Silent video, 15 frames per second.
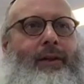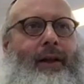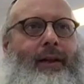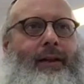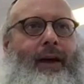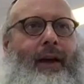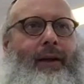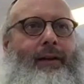like
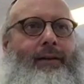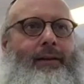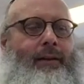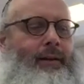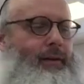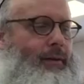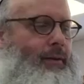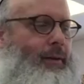that,
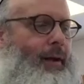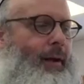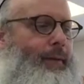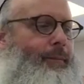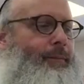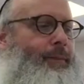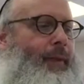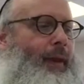right?
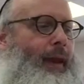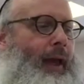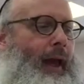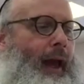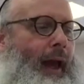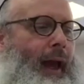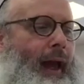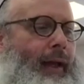
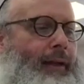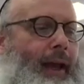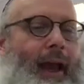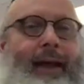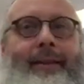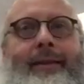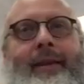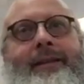
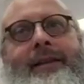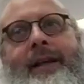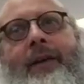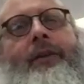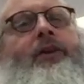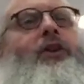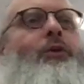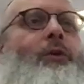And still
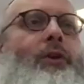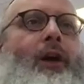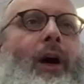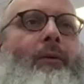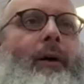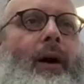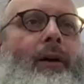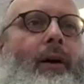the Jews would
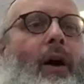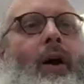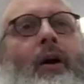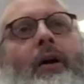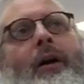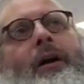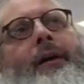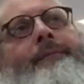go out. Oh,